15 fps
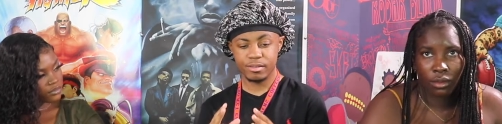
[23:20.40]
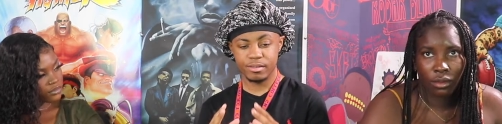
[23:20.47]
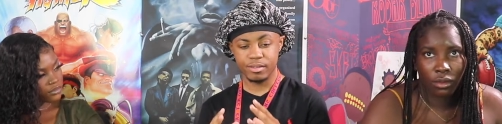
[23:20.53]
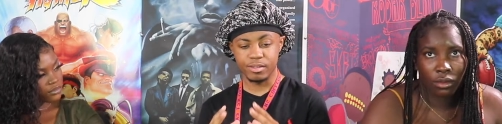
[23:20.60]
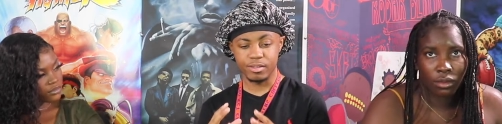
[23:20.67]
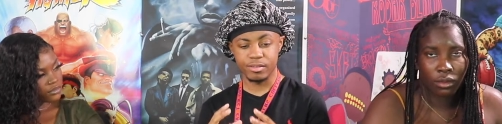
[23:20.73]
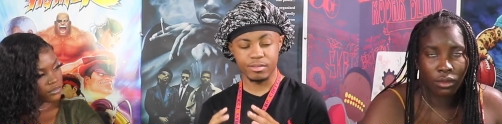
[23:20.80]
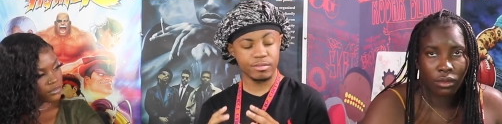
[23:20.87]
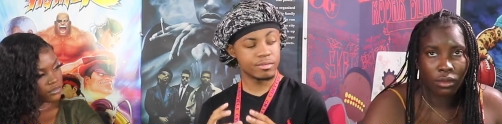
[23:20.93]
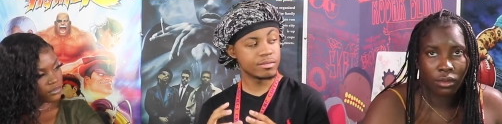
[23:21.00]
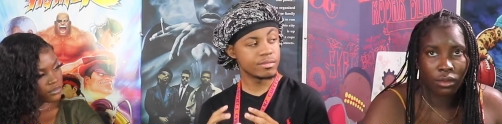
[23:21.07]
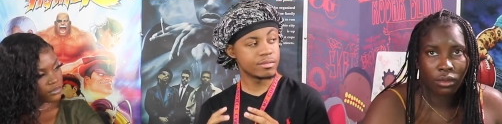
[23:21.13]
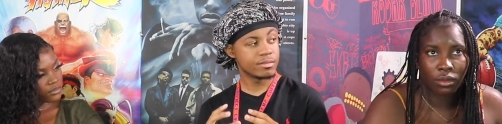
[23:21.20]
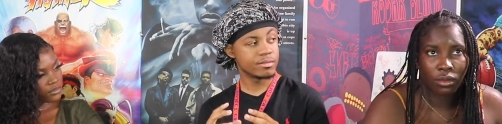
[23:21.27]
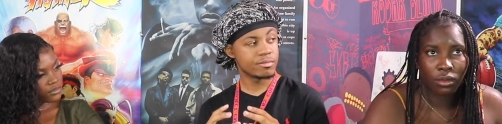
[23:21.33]
Speaker 1: you know,
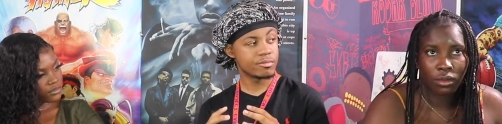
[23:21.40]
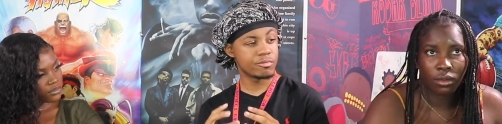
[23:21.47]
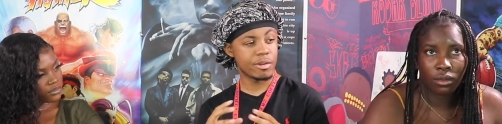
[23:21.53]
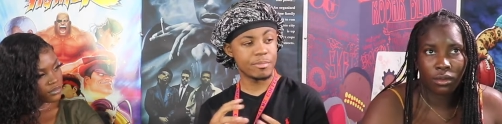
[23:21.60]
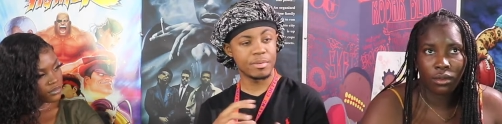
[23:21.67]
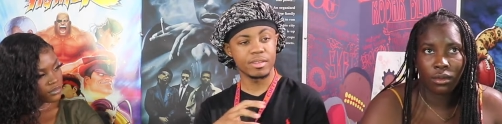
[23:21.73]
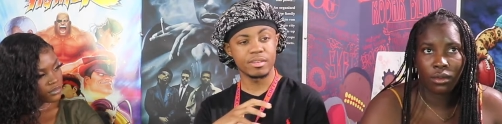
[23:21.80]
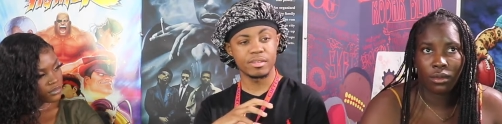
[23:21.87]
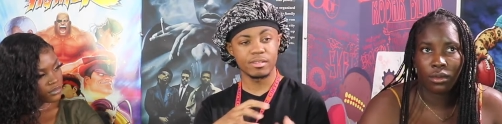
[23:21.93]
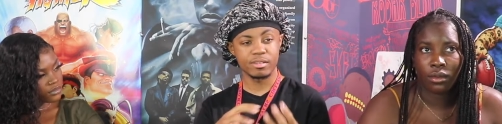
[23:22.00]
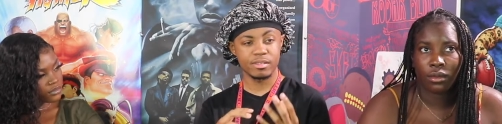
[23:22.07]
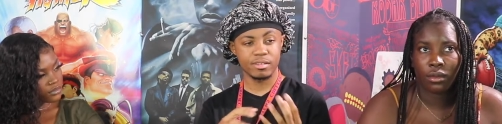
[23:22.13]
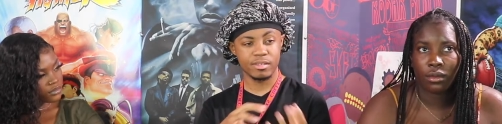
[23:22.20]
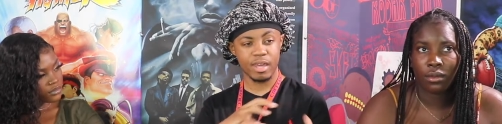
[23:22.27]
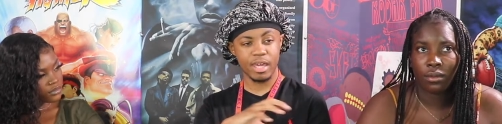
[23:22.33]
repping
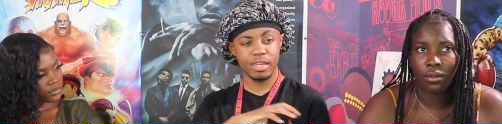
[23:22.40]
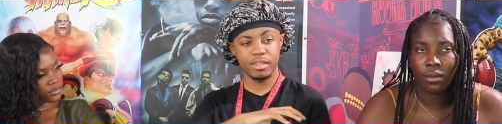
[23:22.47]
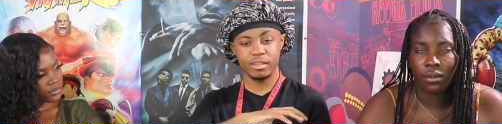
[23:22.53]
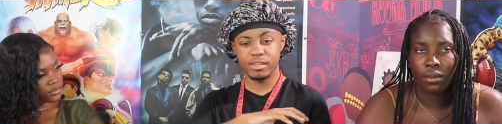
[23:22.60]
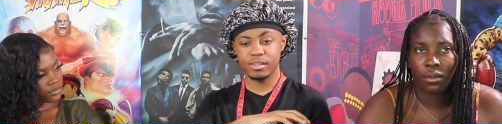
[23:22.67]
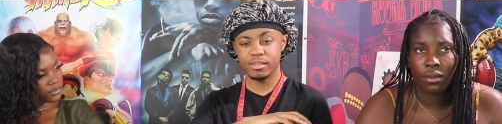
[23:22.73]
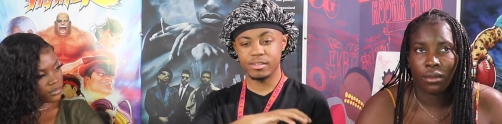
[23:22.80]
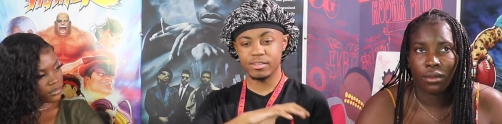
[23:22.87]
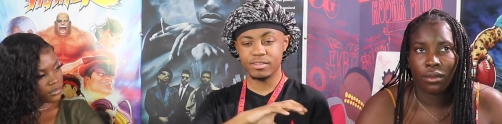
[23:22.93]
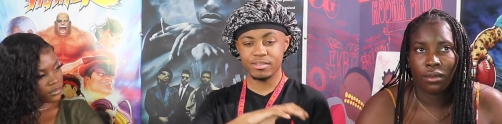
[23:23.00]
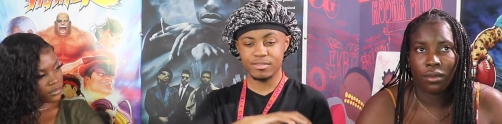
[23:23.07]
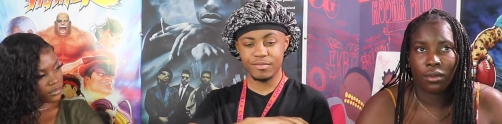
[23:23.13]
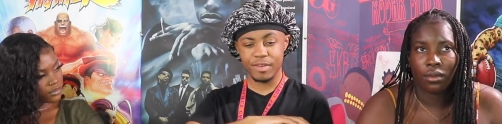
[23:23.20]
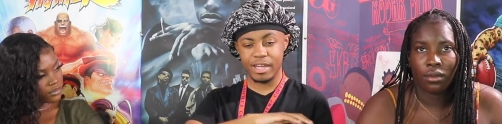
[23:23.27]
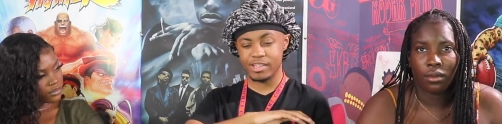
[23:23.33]
the Haiti's
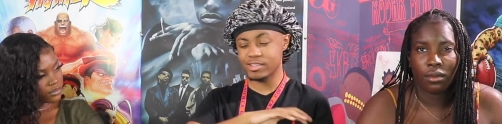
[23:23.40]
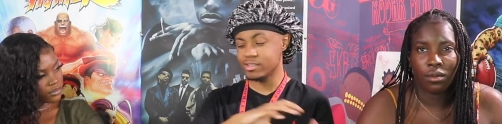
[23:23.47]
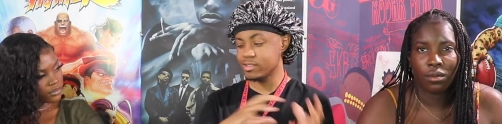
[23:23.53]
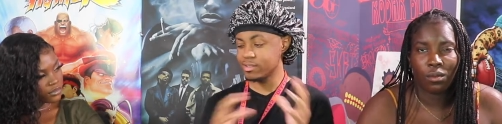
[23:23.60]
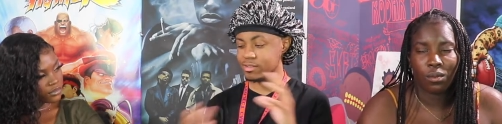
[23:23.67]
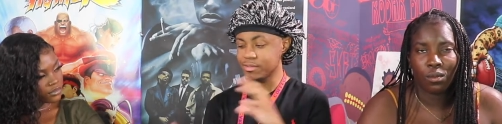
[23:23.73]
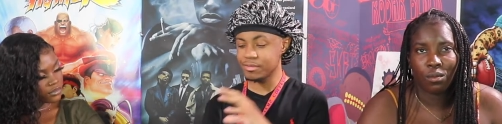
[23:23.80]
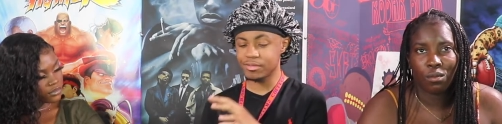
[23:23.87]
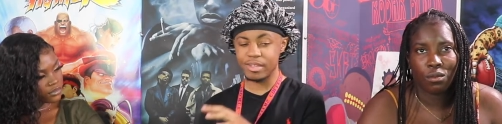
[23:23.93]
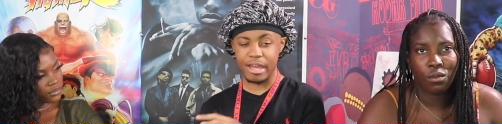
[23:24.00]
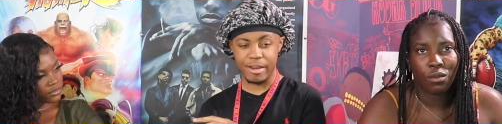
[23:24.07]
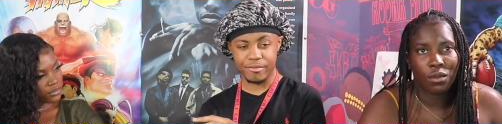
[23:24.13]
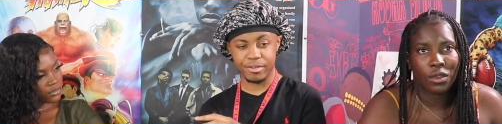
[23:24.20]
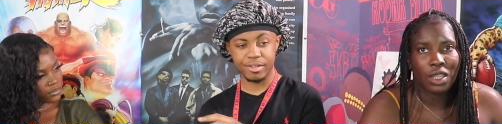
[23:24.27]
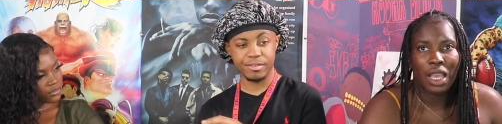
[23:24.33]
fashion, the
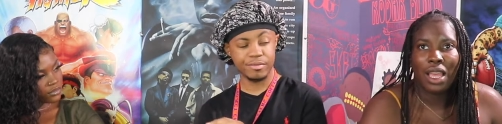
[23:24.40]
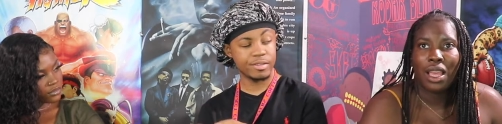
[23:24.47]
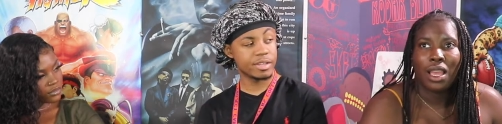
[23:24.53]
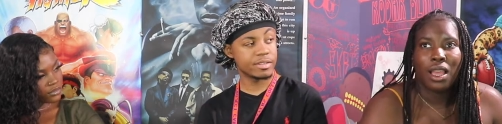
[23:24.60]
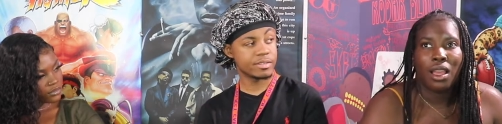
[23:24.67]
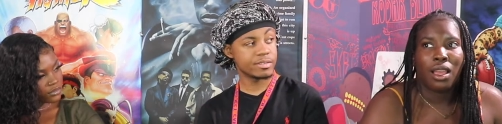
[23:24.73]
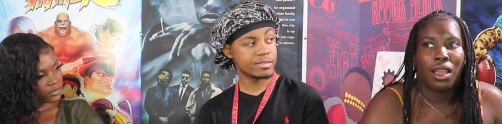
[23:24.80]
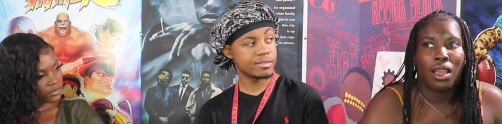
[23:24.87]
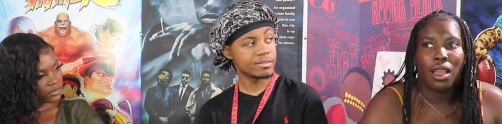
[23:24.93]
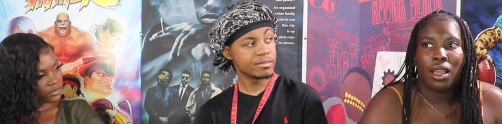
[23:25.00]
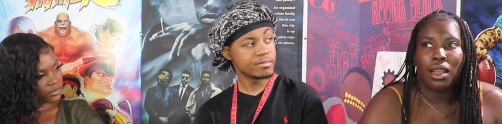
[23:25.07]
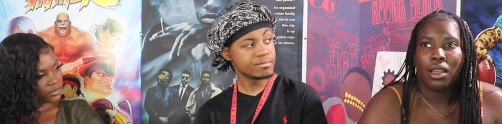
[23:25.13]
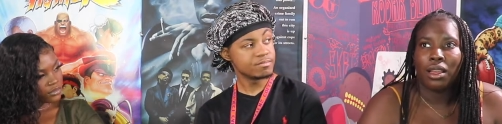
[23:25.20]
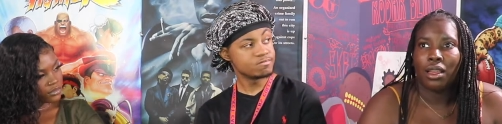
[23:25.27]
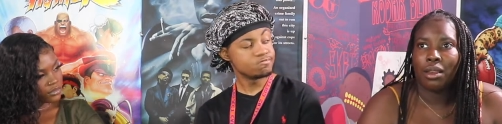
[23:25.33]
African fashion.
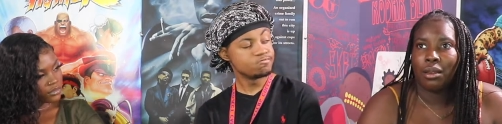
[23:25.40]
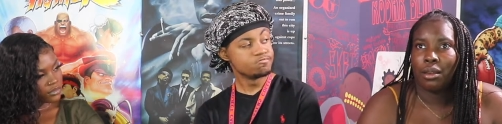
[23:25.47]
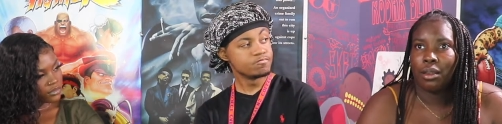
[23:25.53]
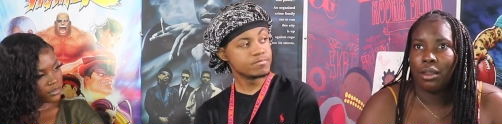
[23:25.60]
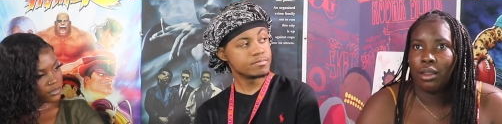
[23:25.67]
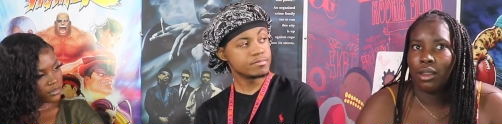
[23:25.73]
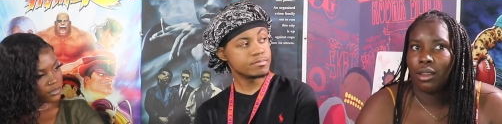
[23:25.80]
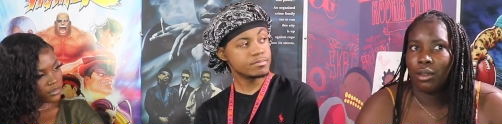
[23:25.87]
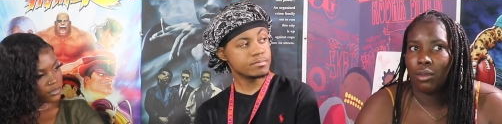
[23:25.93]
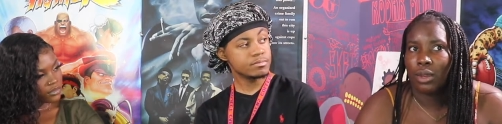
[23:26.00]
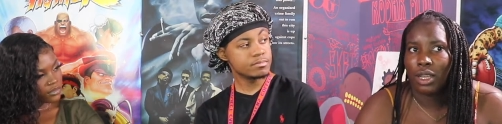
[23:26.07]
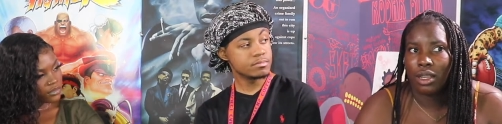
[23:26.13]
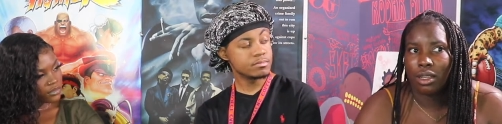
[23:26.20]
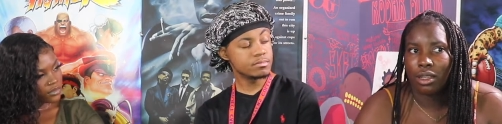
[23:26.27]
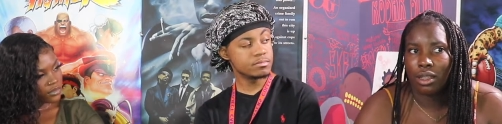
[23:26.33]

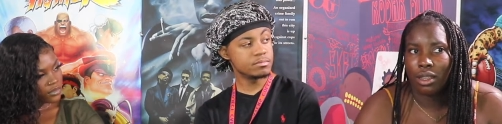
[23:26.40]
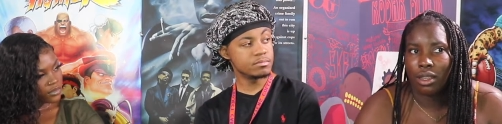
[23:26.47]
Speaker 2: Well,